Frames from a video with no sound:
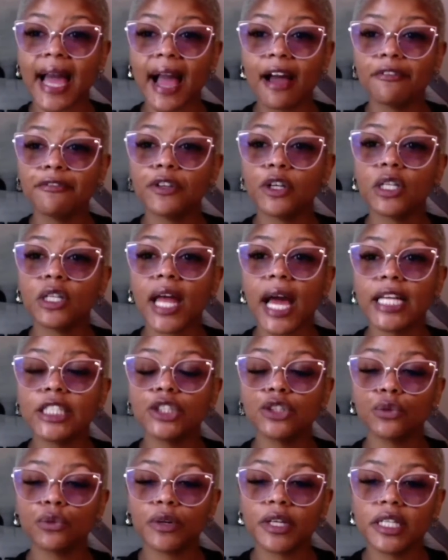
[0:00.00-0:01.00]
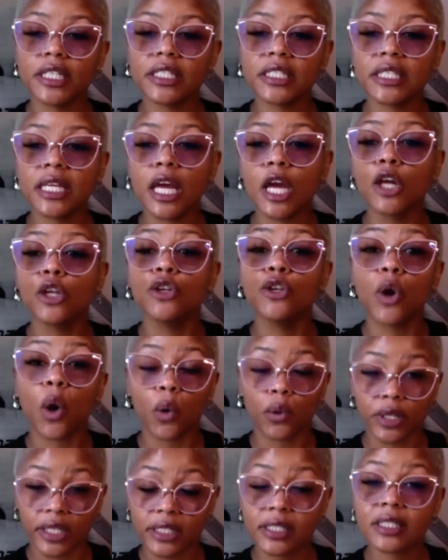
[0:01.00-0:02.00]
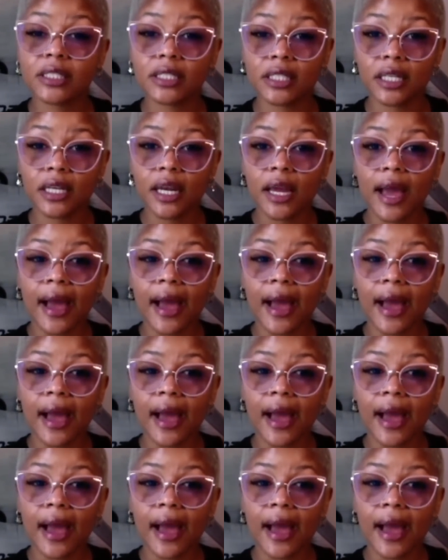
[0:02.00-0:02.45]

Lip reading: I feel like Sharice noticed